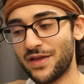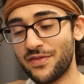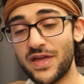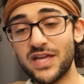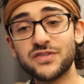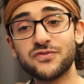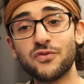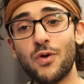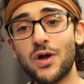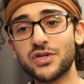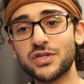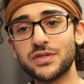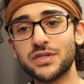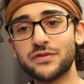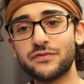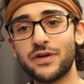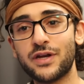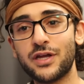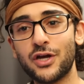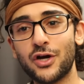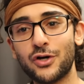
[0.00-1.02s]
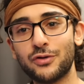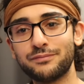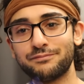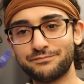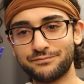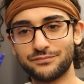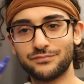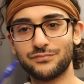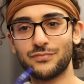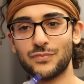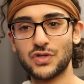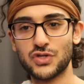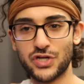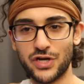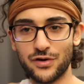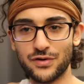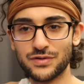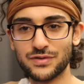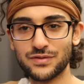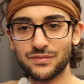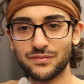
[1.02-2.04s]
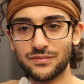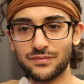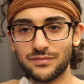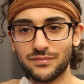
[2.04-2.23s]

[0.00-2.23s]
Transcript: Thanks for watching this video. Cheers.